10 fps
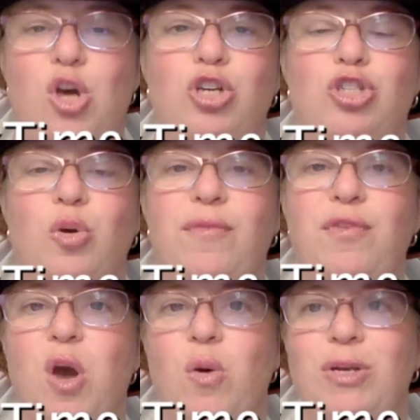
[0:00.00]
So if you
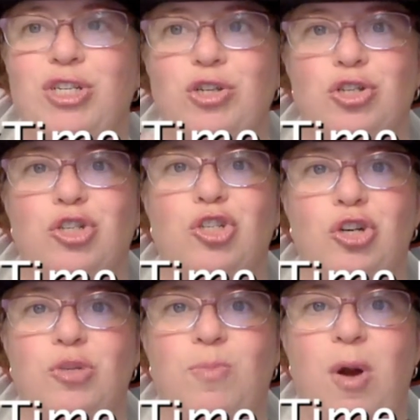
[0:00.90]
go into your
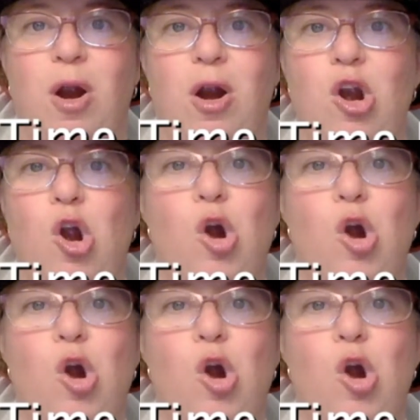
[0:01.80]
search bar